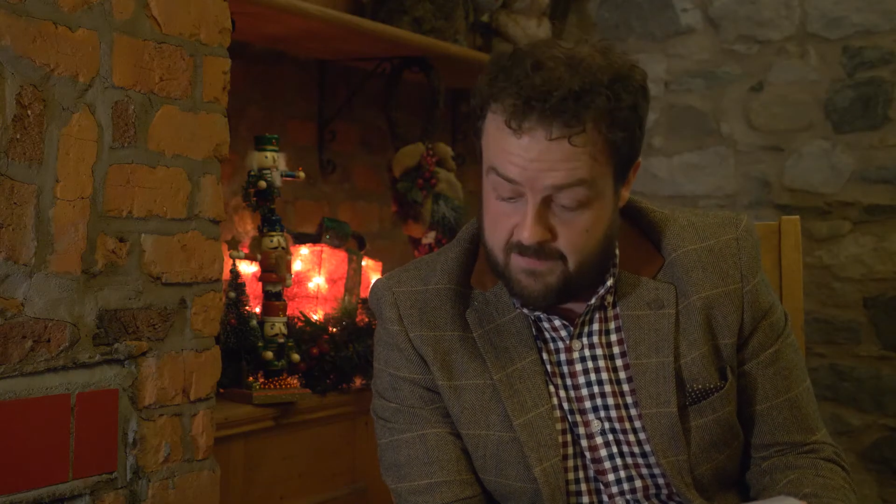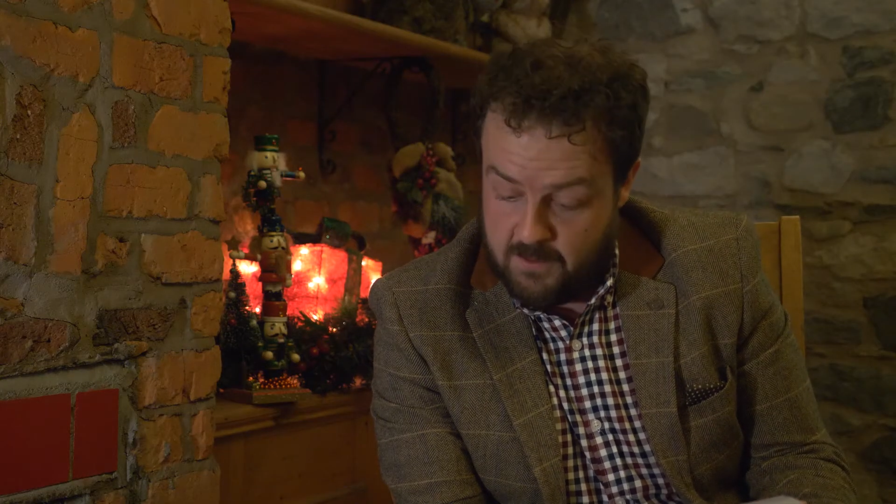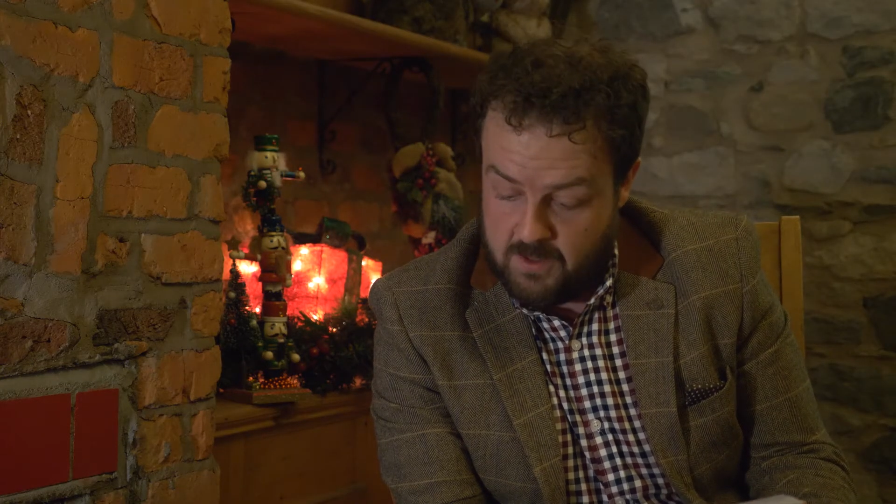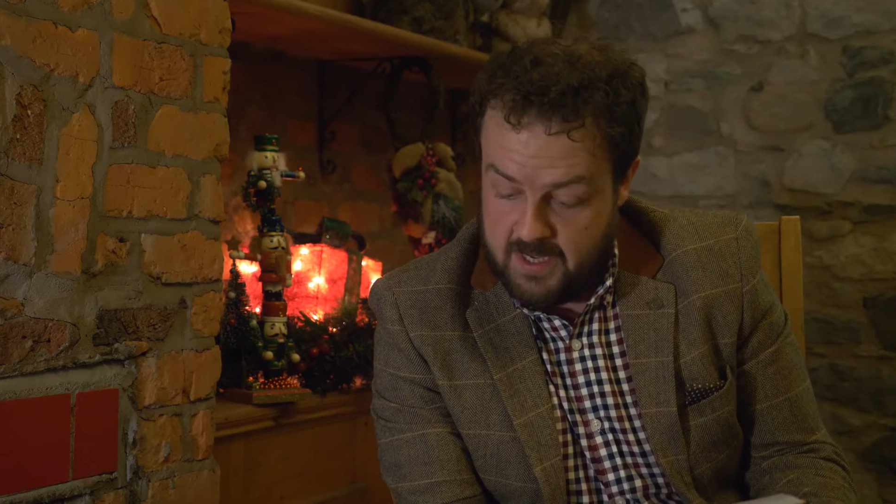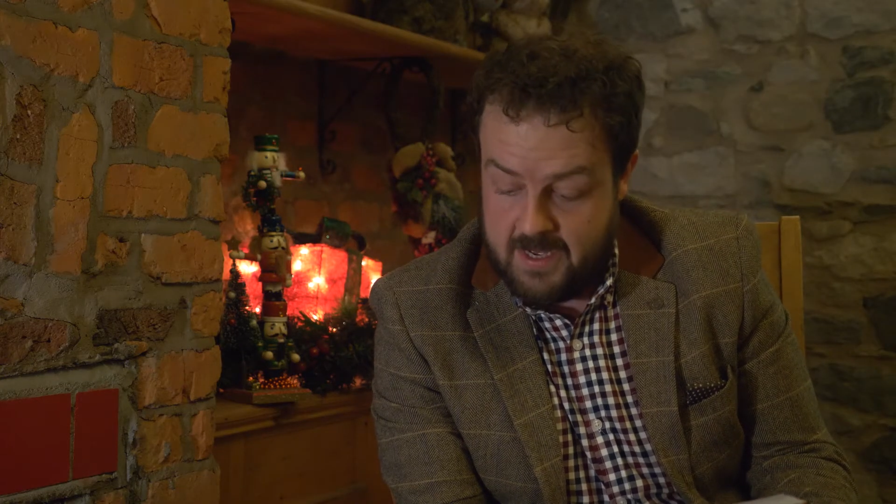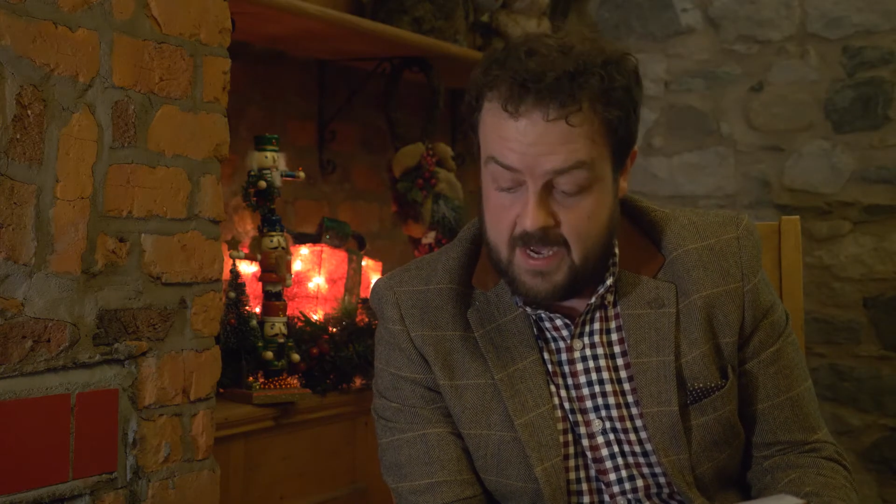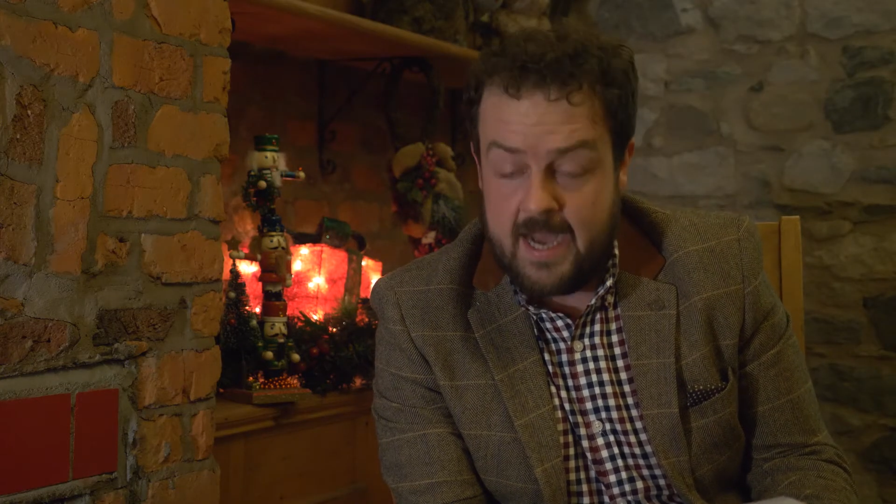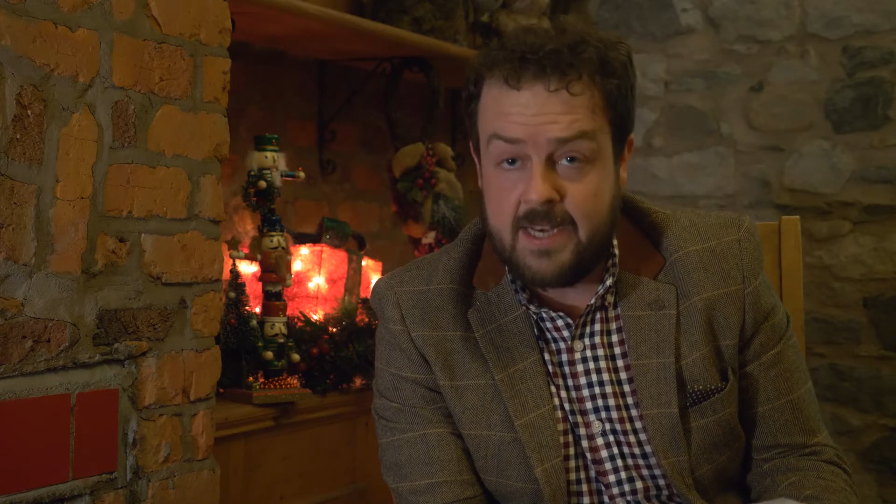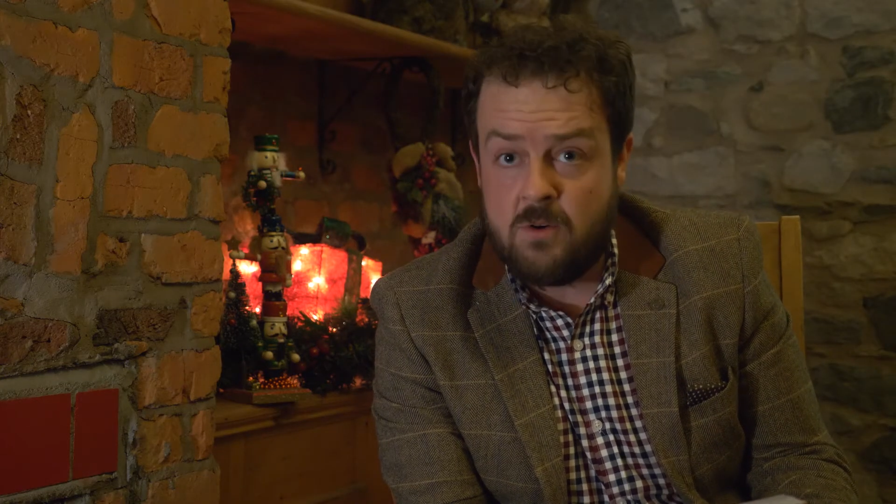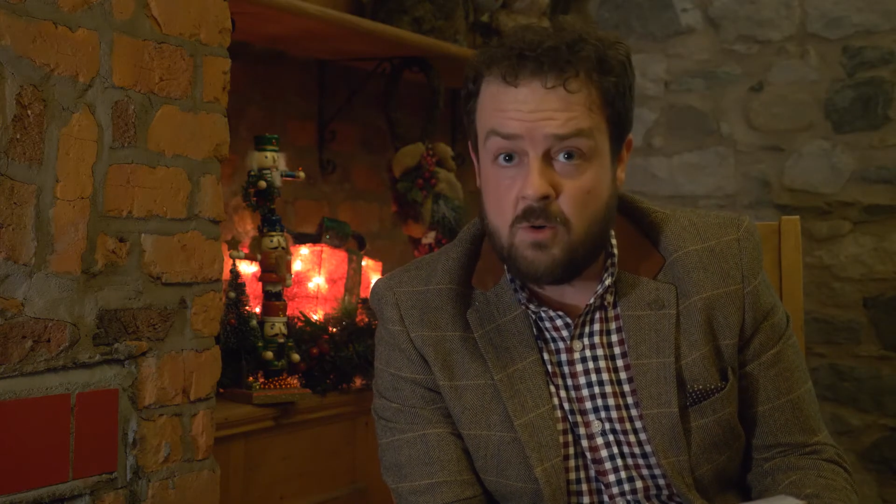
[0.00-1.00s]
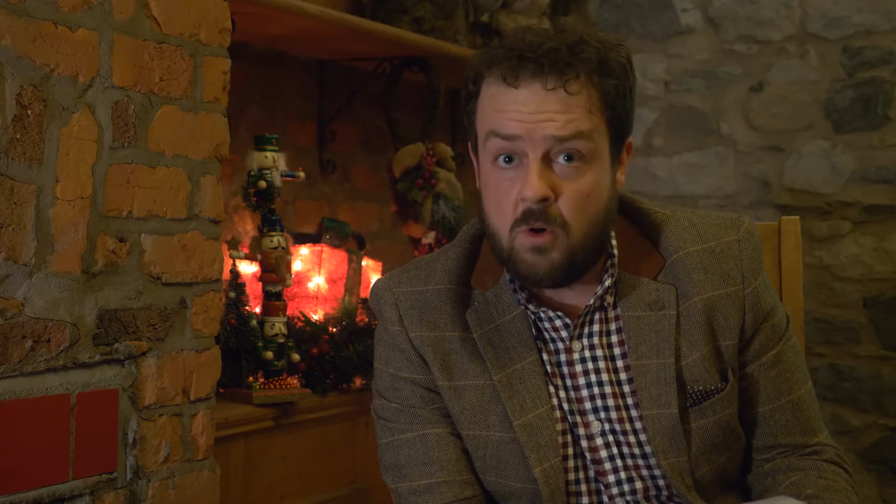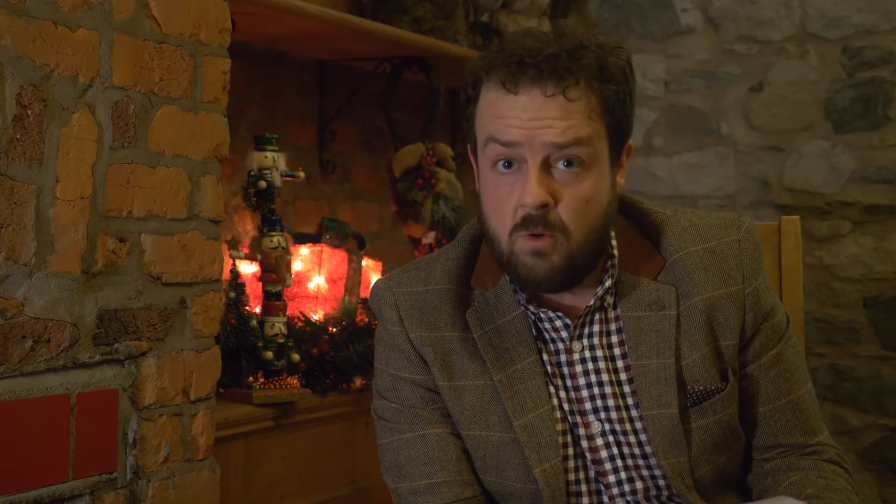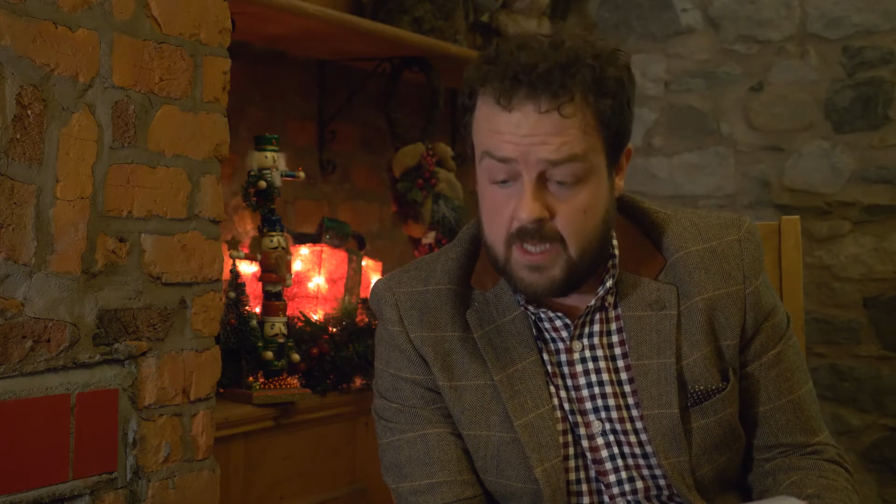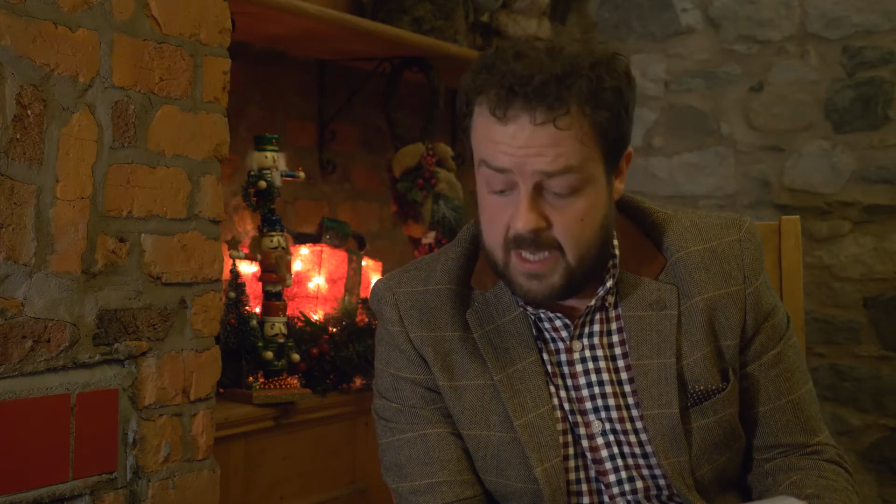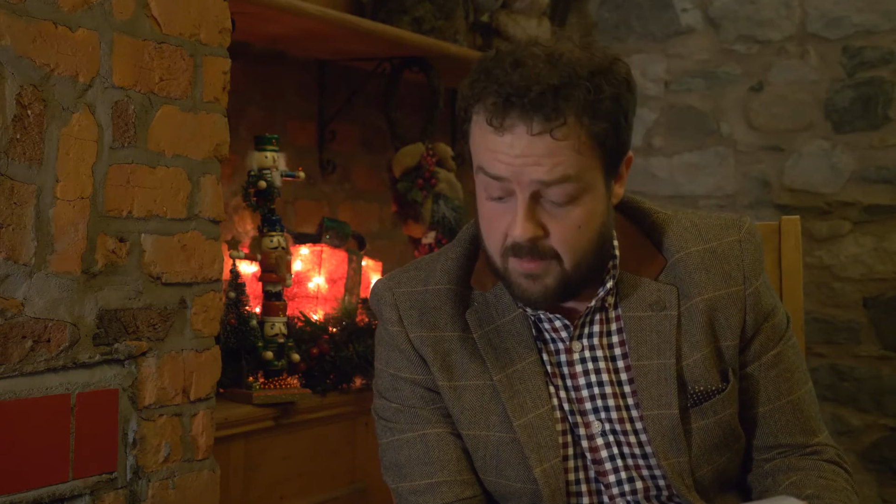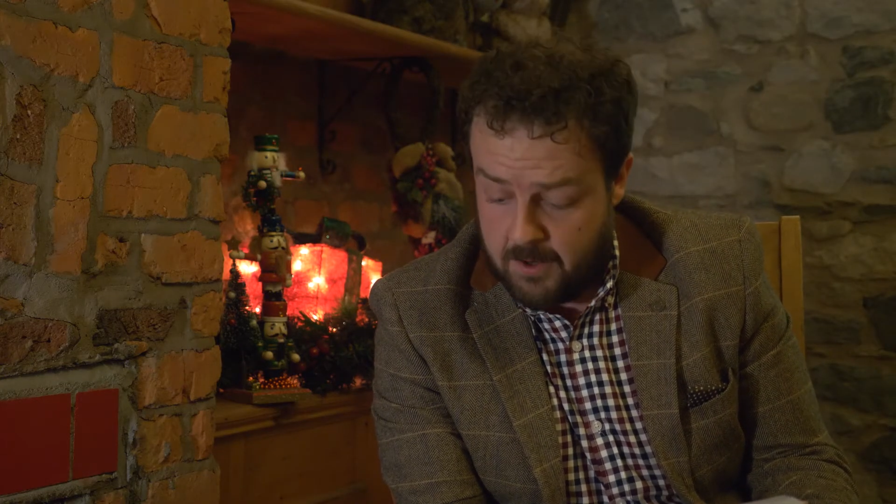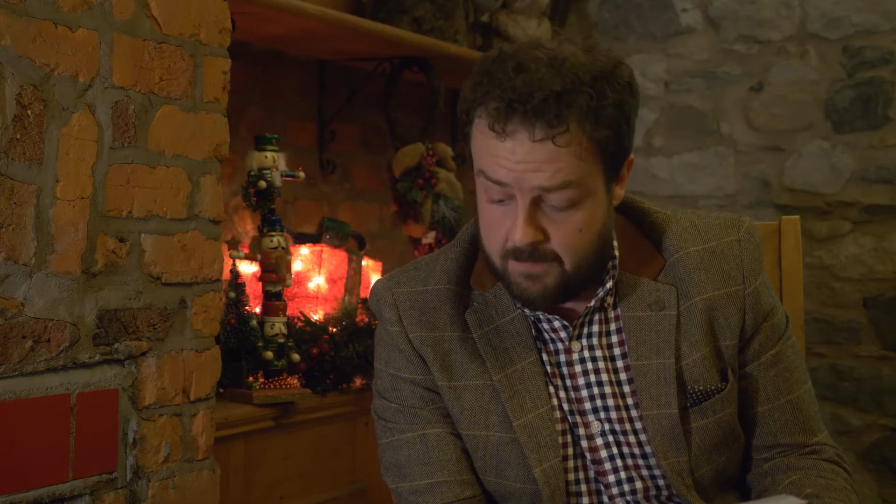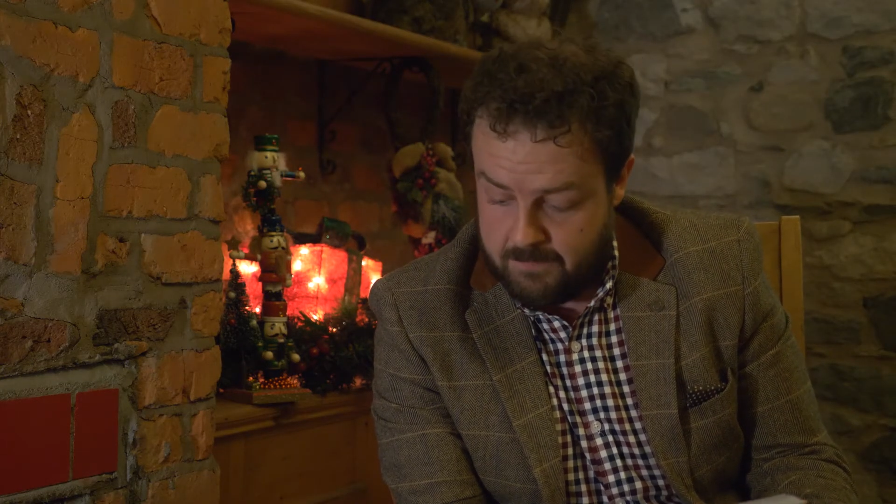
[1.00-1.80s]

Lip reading: folk had no goalkeeper.